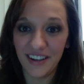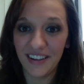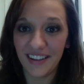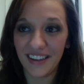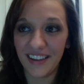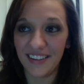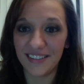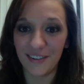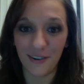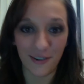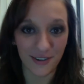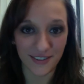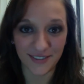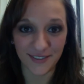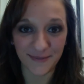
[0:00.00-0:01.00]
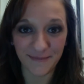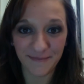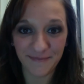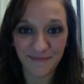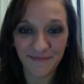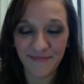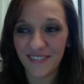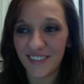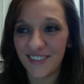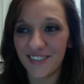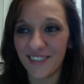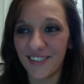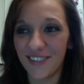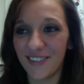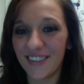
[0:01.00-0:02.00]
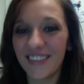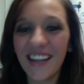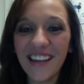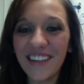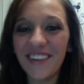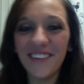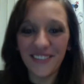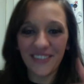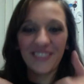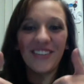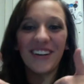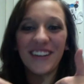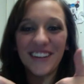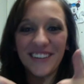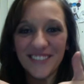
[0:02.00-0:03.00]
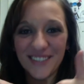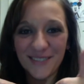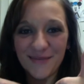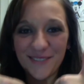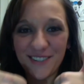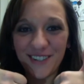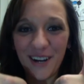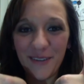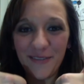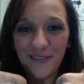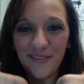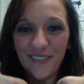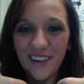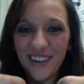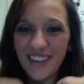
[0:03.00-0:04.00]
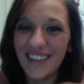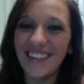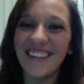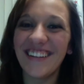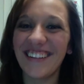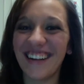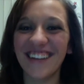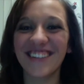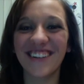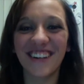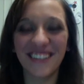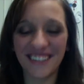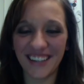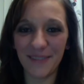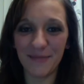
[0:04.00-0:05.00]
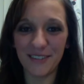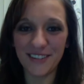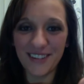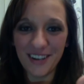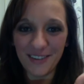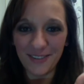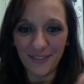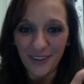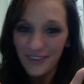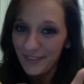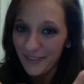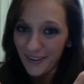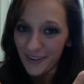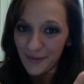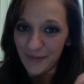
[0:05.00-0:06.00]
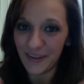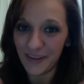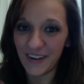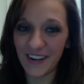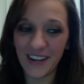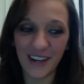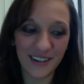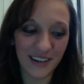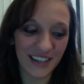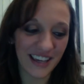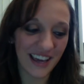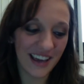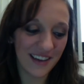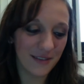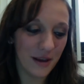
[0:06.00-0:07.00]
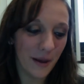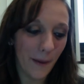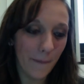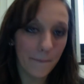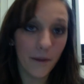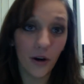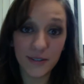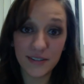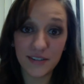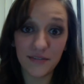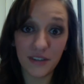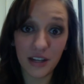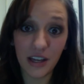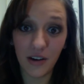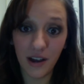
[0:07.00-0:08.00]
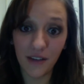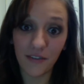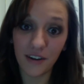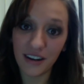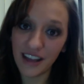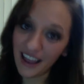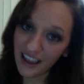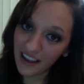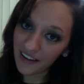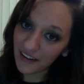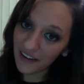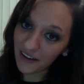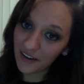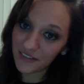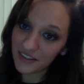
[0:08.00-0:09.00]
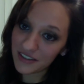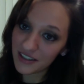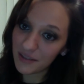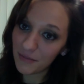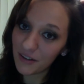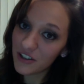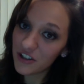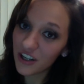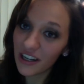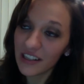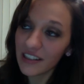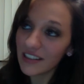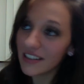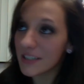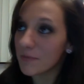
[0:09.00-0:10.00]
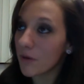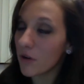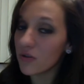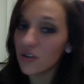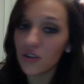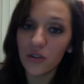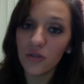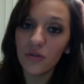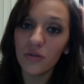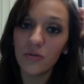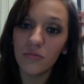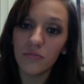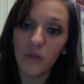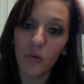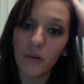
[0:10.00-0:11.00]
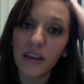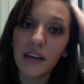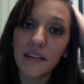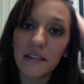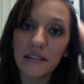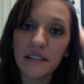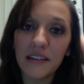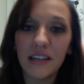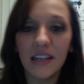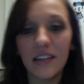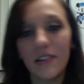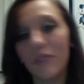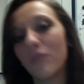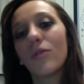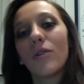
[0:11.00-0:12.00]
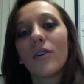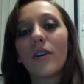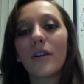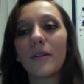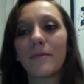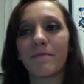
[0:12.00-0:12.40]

is awesome. So thank you everybody who subscribed to me. I try to keep the channel fun for everybody. I, I can't post a video every day, obviously, but I try to at least post two a week or